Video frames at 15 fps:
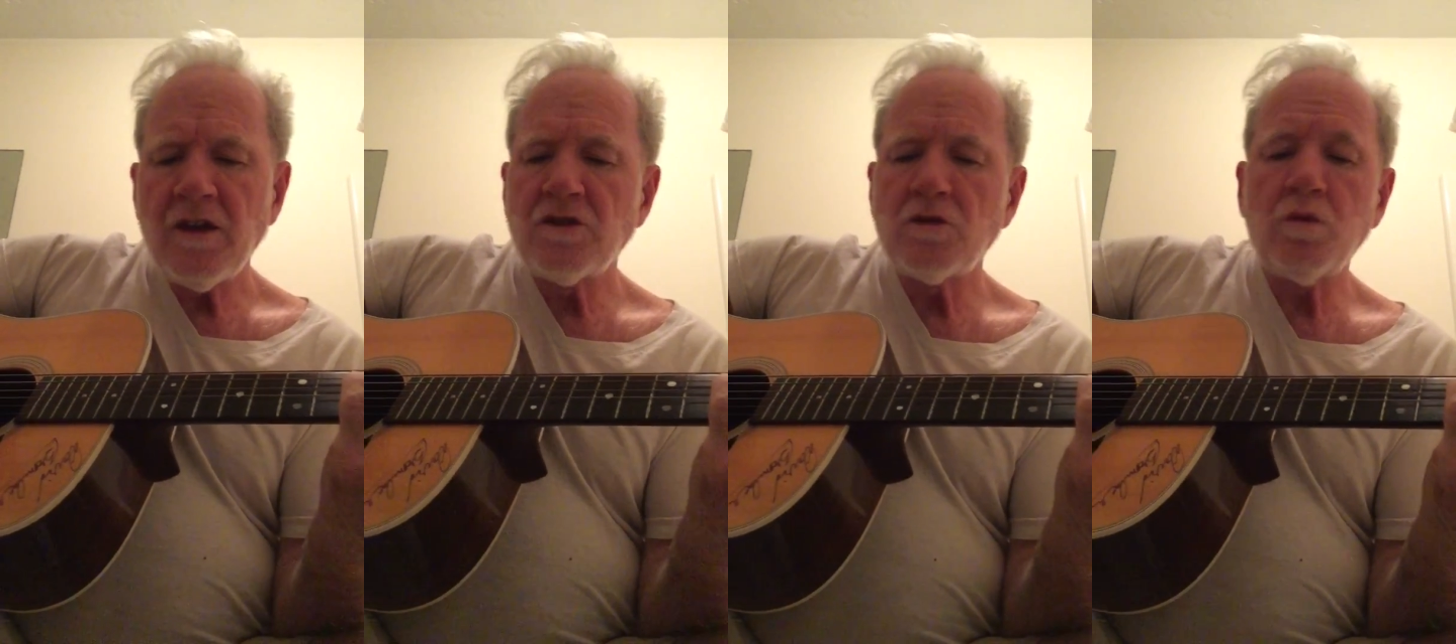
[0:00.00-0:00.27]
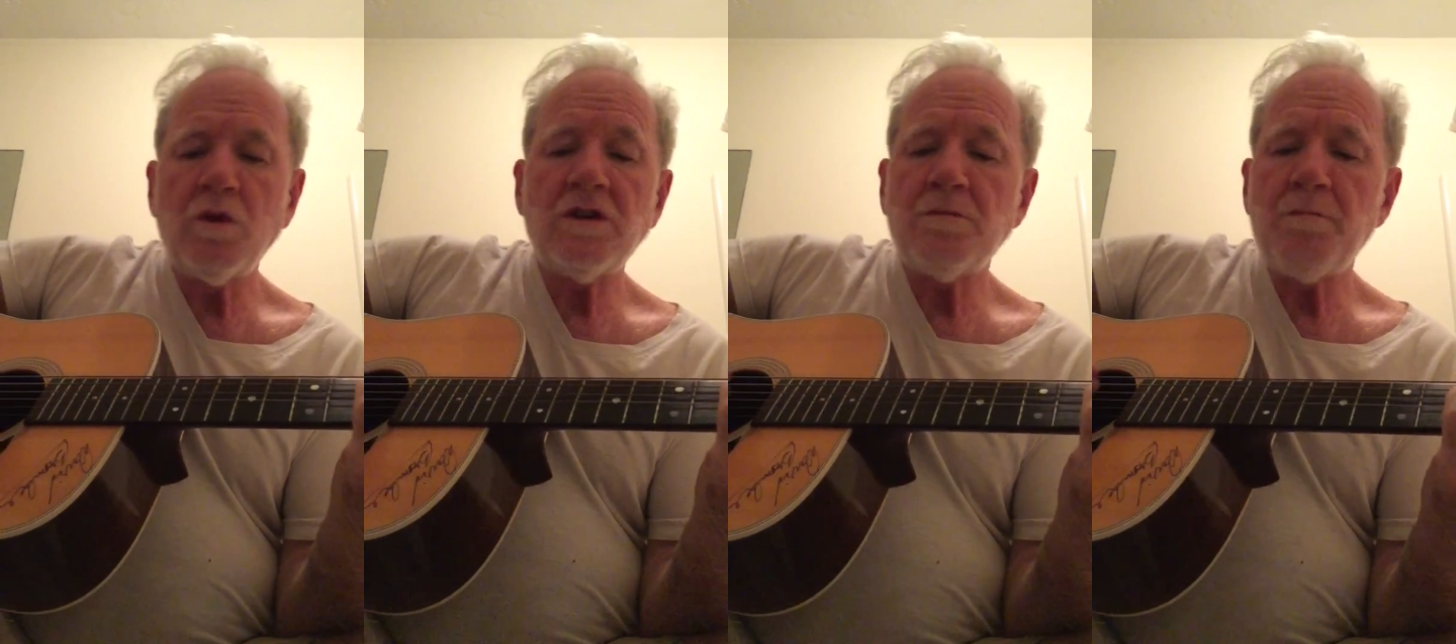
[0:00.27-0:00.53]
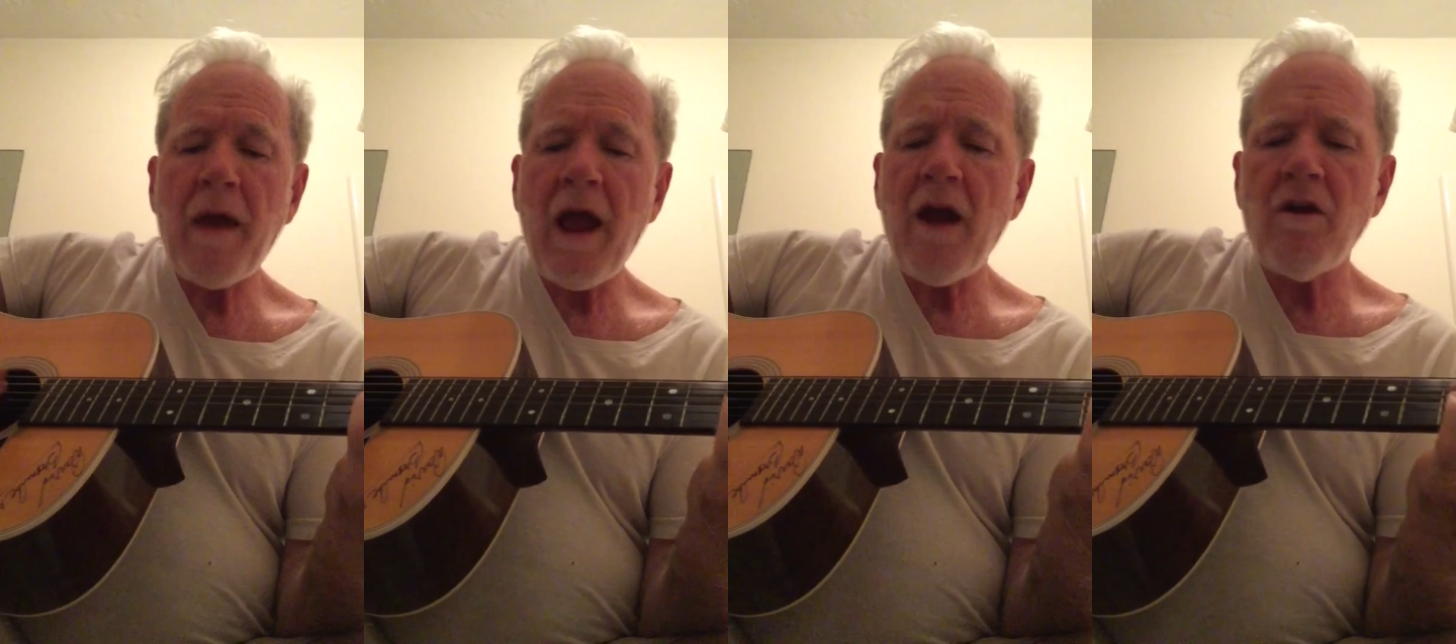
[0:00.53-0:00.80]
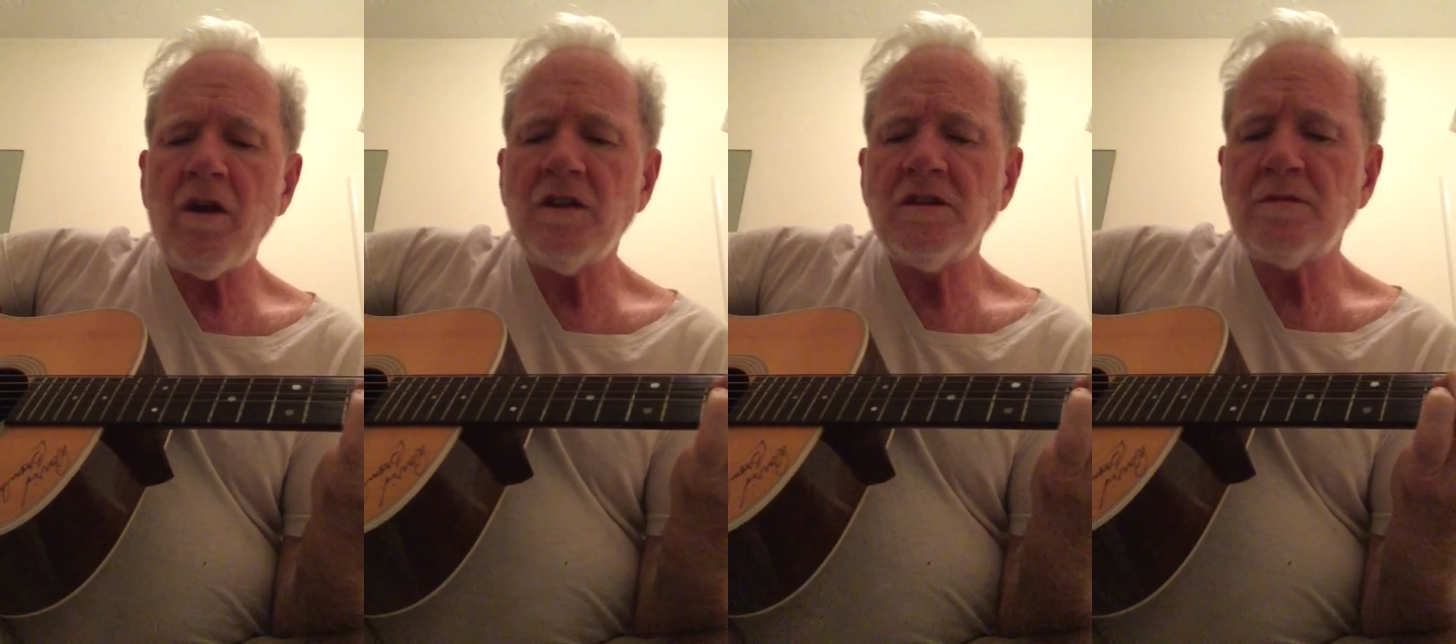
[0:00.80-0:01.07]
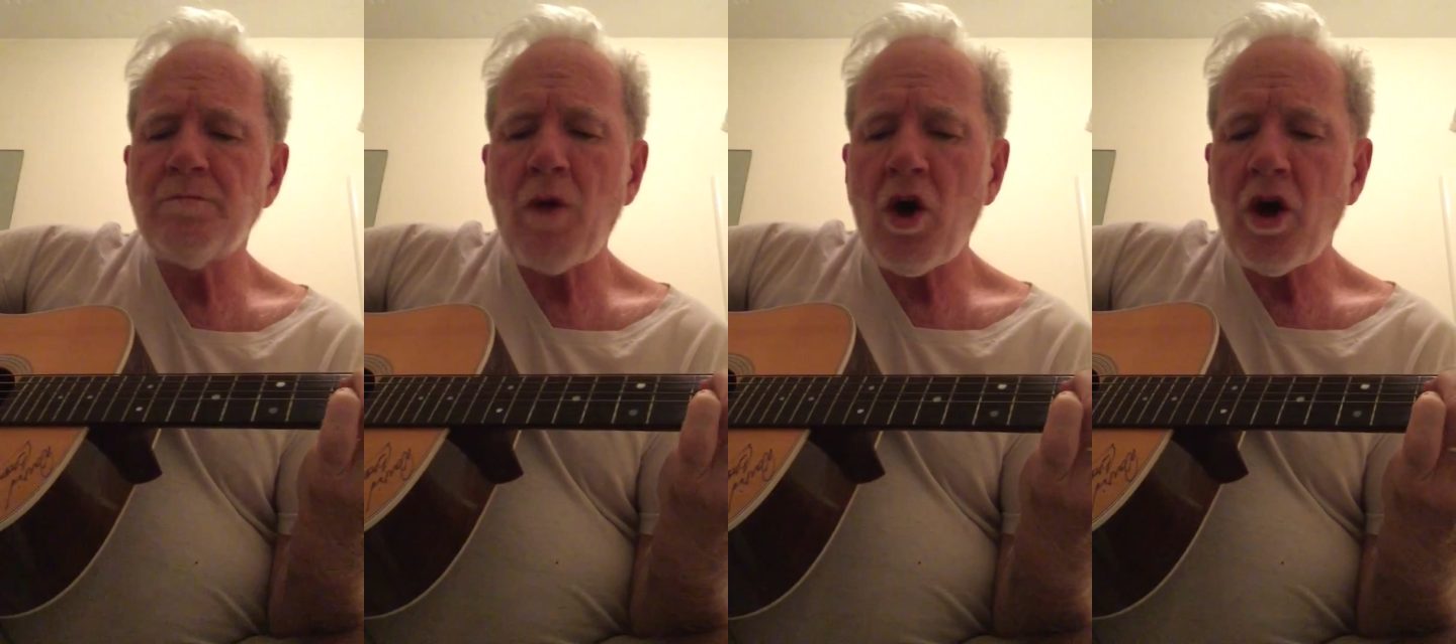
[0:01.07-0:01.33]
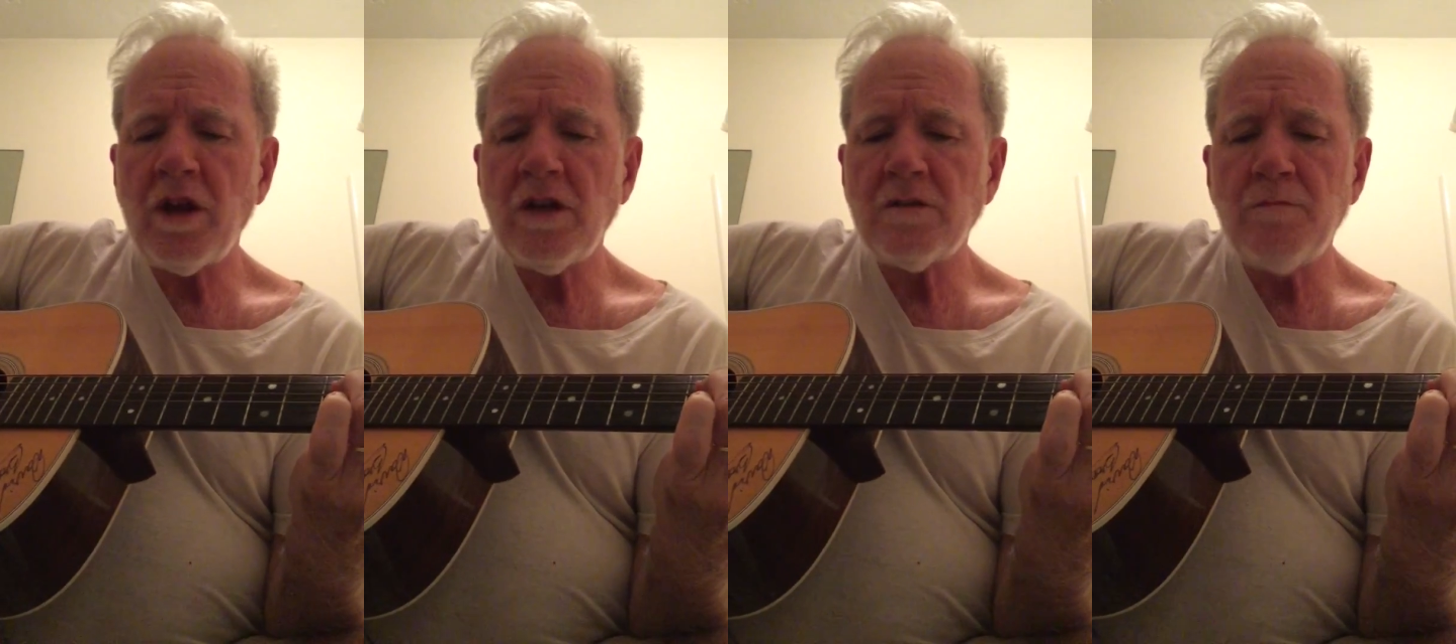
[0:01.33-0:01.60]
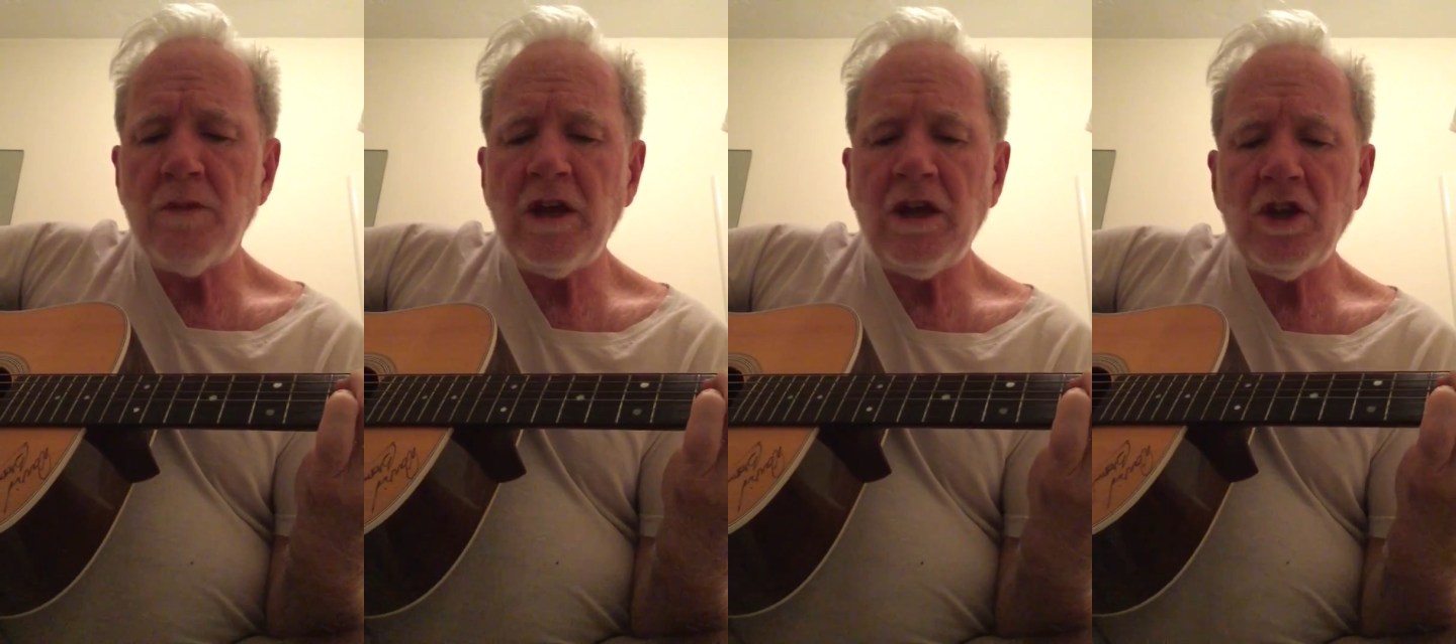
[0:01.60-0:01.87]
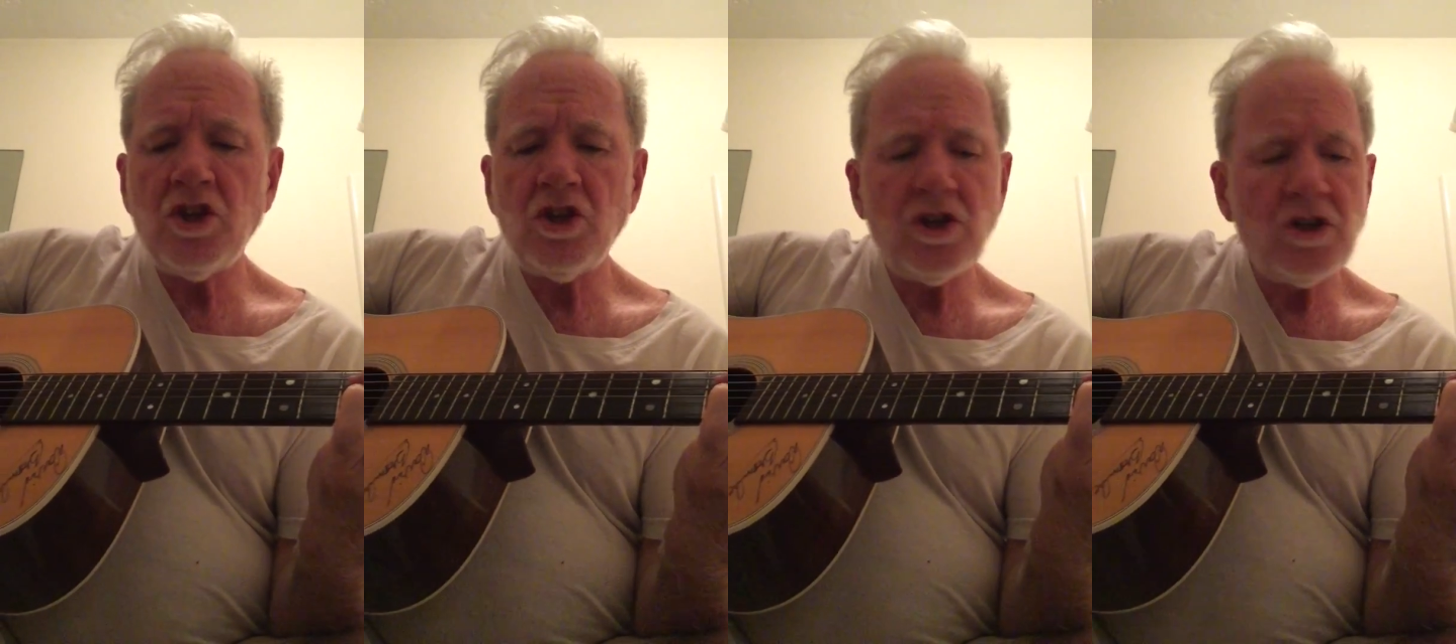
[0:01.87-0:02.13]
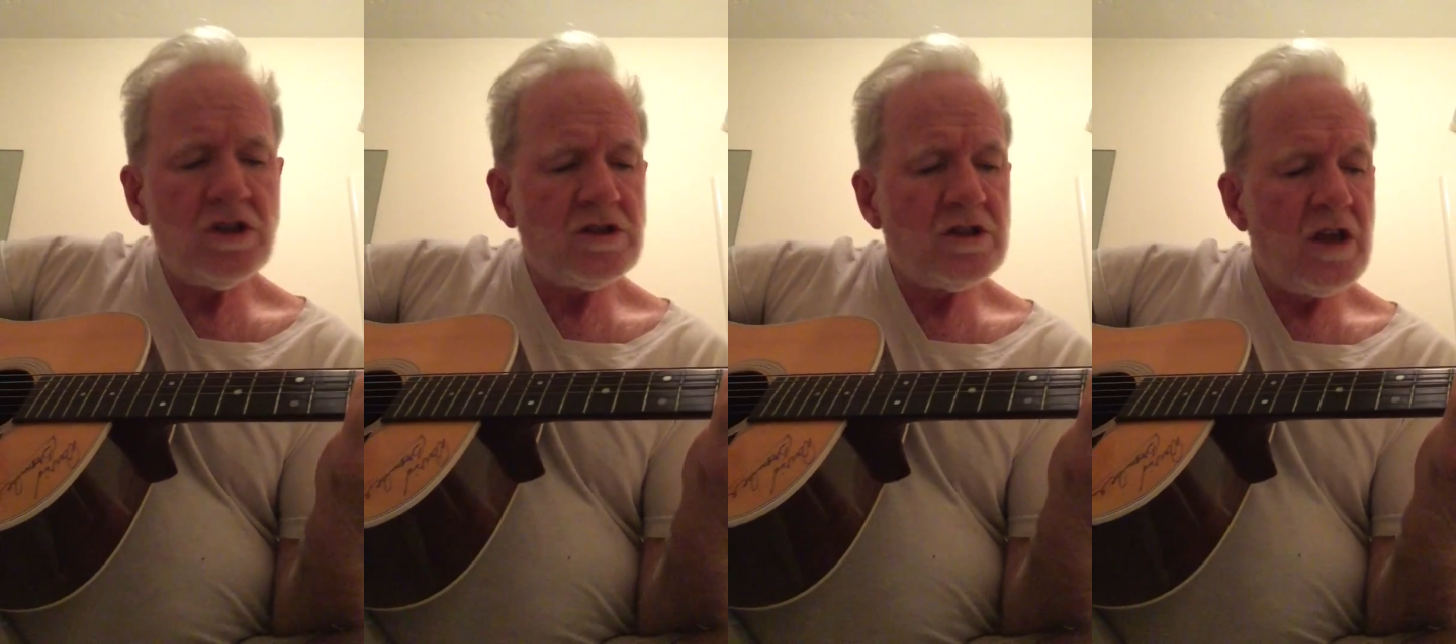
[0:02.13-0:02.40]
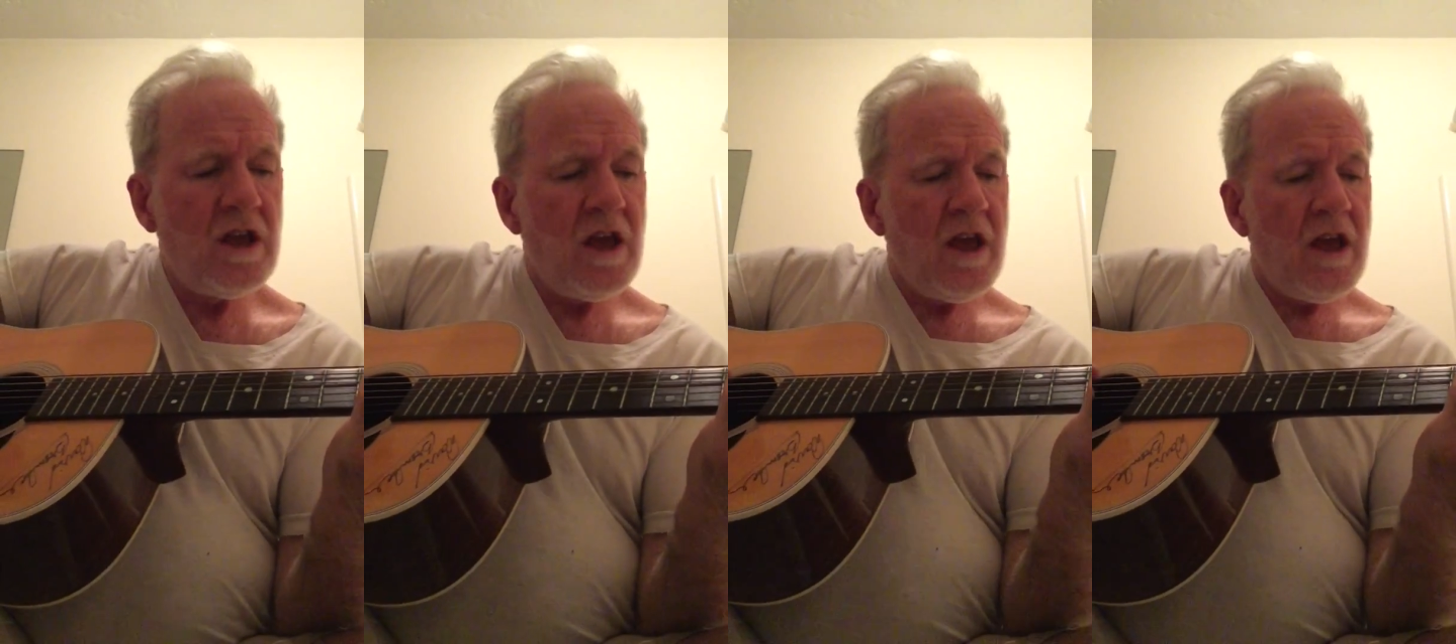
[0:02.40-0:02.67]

Swiss barons bought his meals.